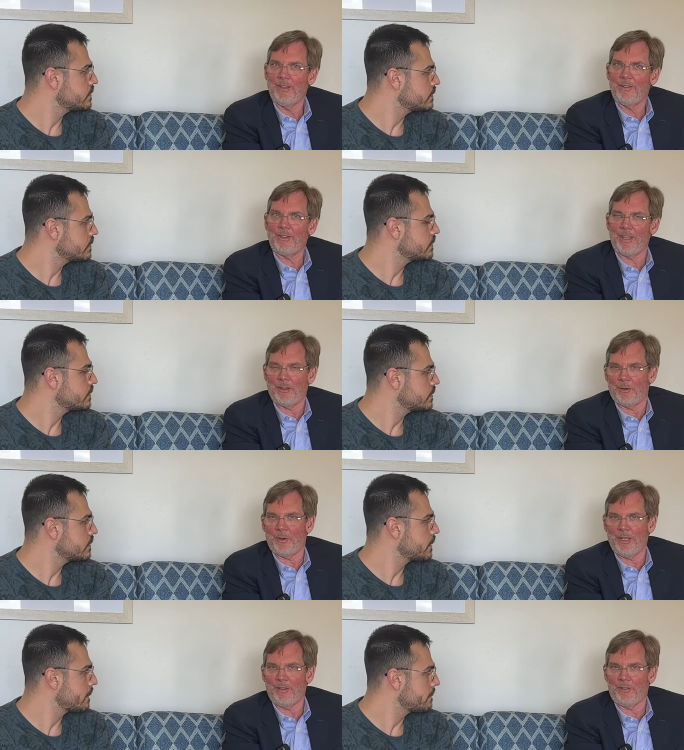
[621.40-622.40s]
Speaker 1: to
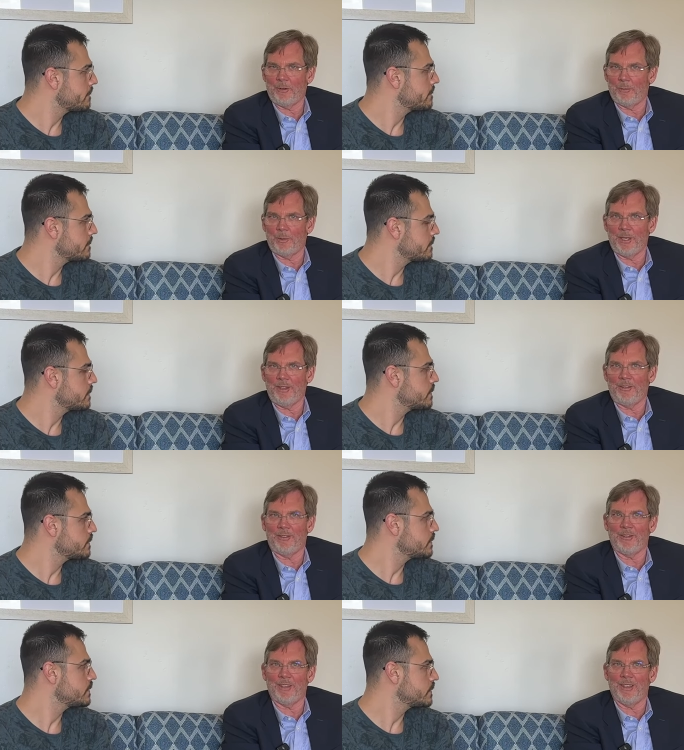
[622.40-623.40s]
integrate. So
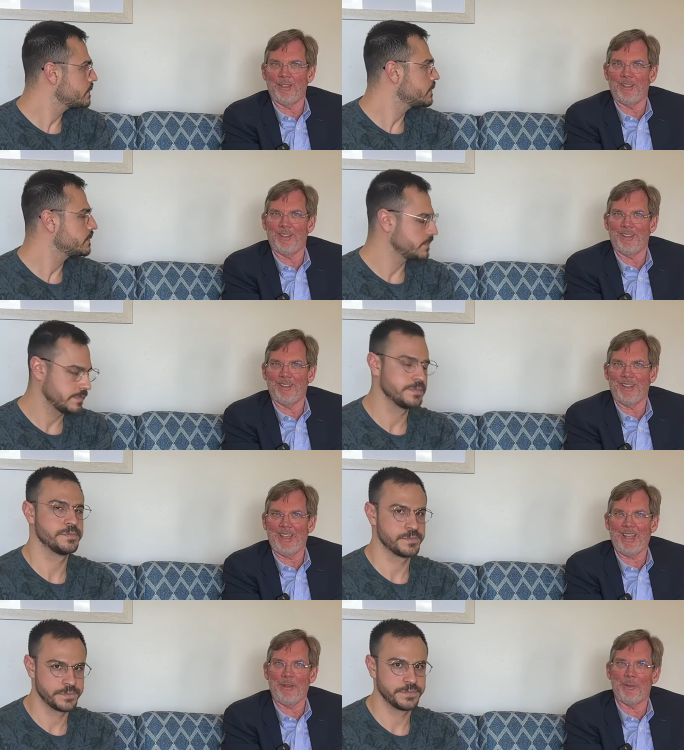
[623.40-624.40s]
please, uh,
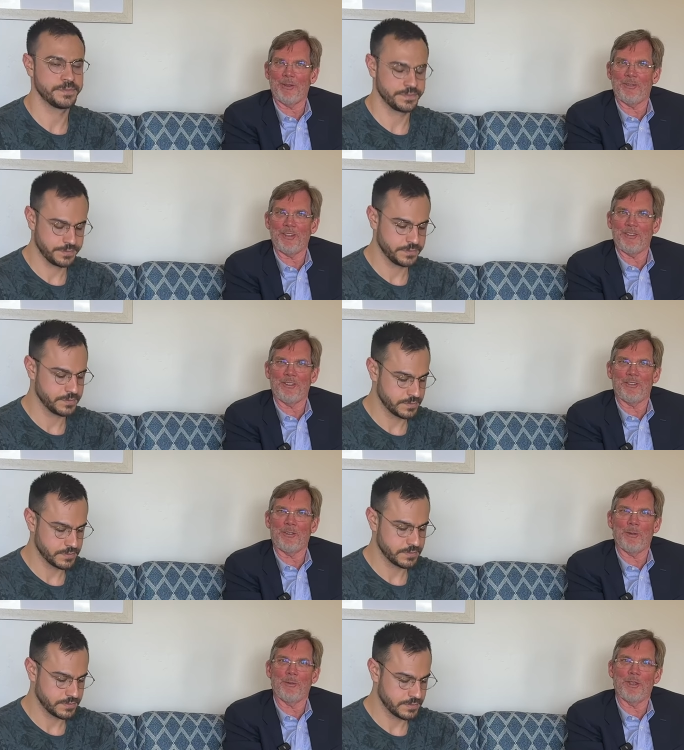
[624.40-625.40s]
anybody who sees this,
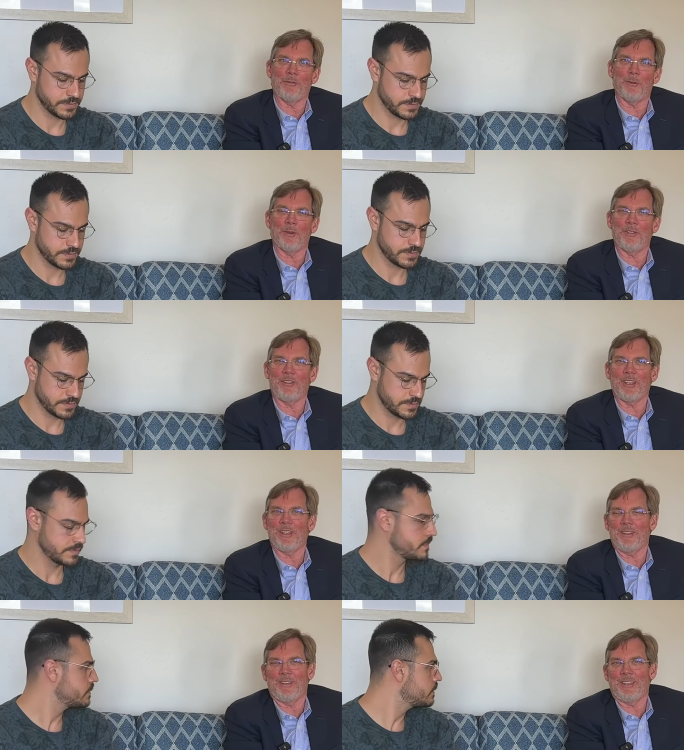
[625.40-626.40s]
don't think for one
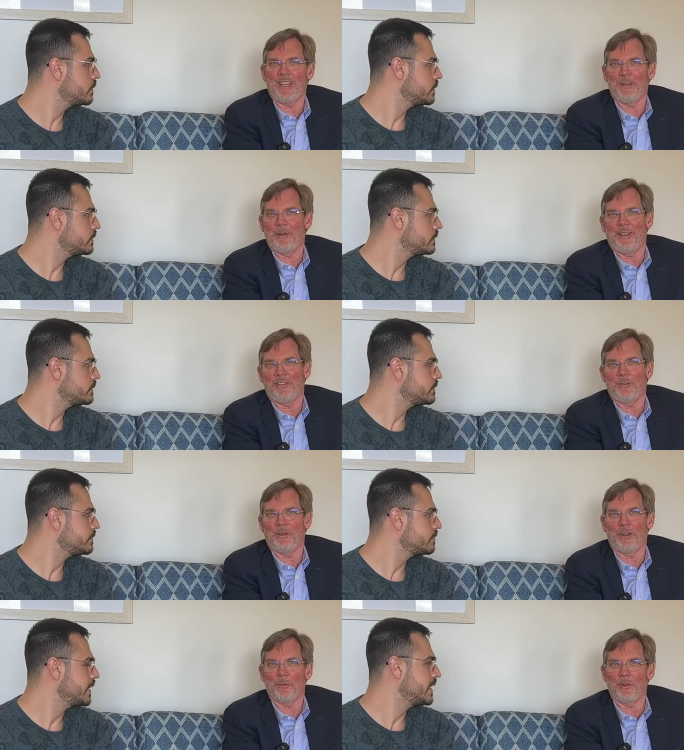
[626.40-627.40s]
second Tandem and
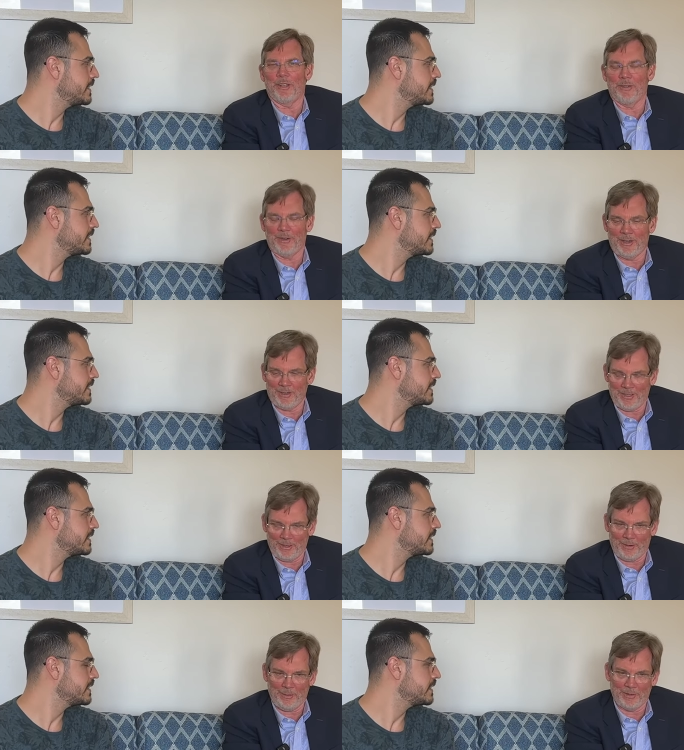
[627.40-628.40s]
Insulet aren't working very hard to
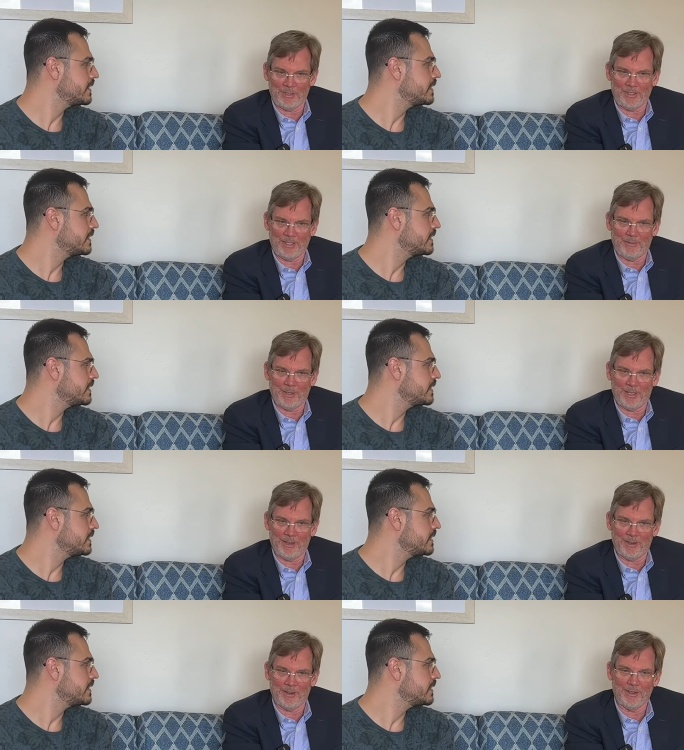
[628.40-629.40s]
integrate with G7. They
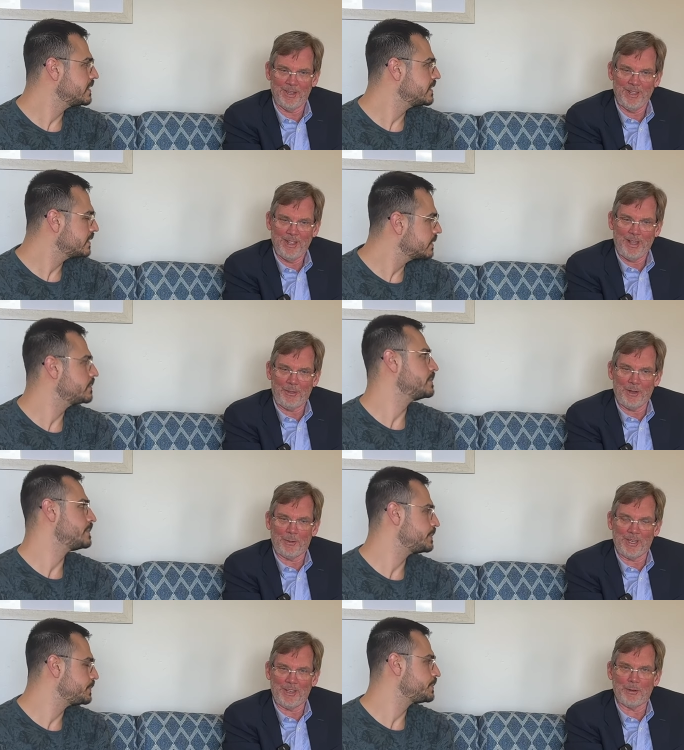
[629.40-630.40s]
are. I think
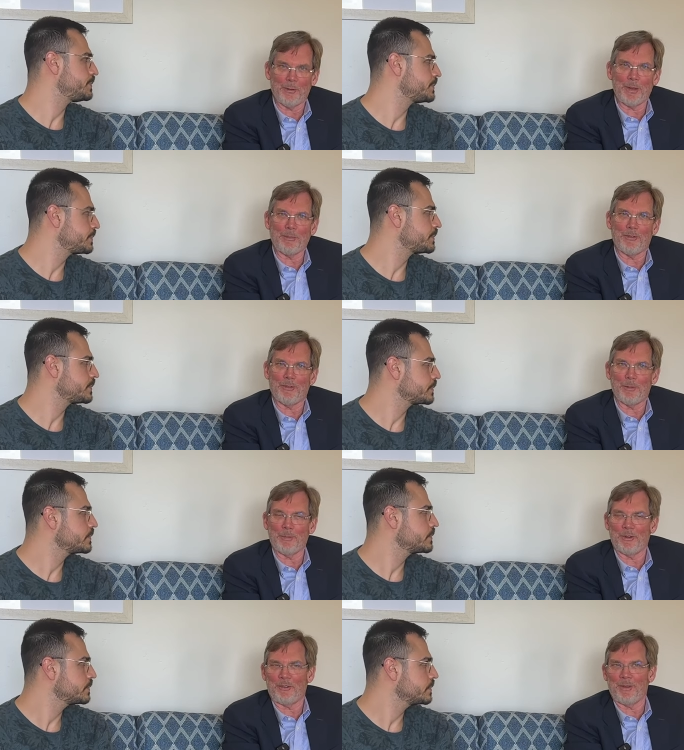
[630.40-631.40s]
we need to remember from a
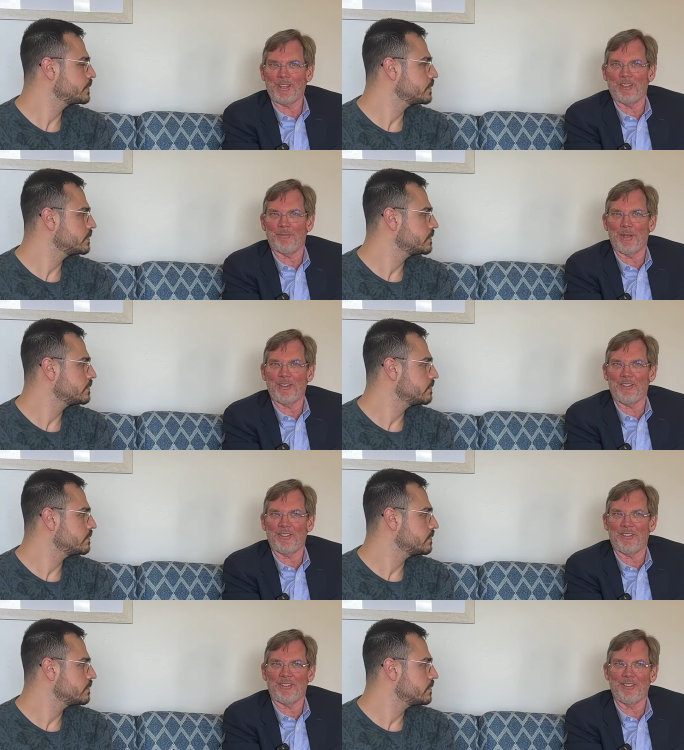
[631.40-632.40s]
perspective
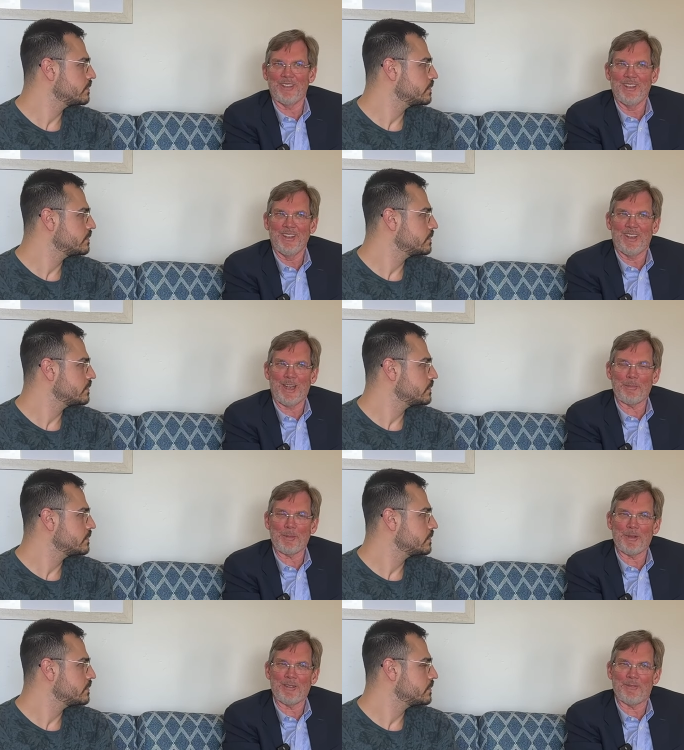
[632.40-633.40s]
basis,
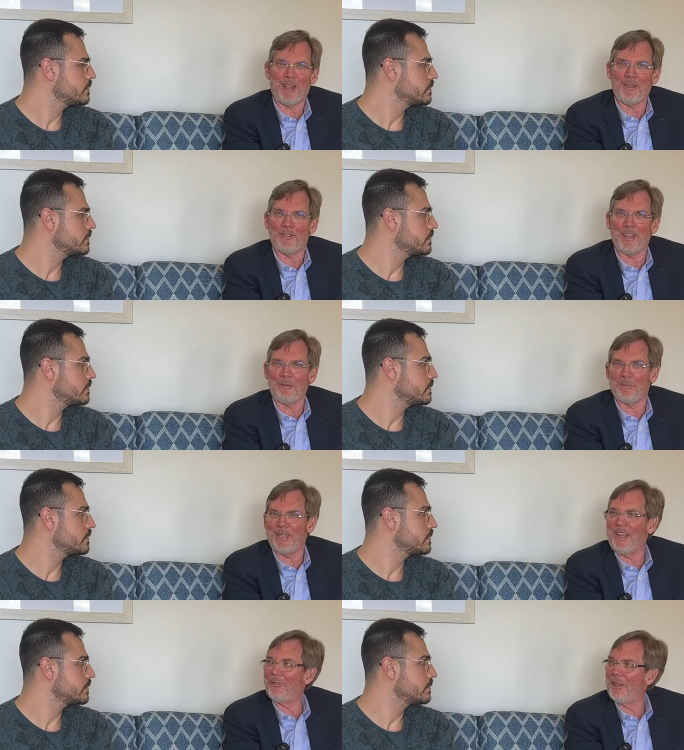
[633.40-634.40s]
Omnipod 5's not
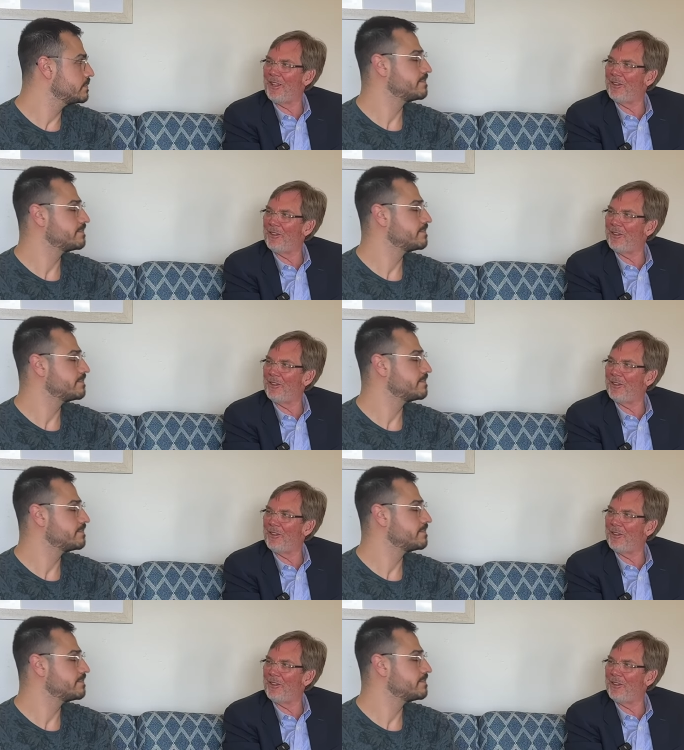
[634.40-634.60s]
been out that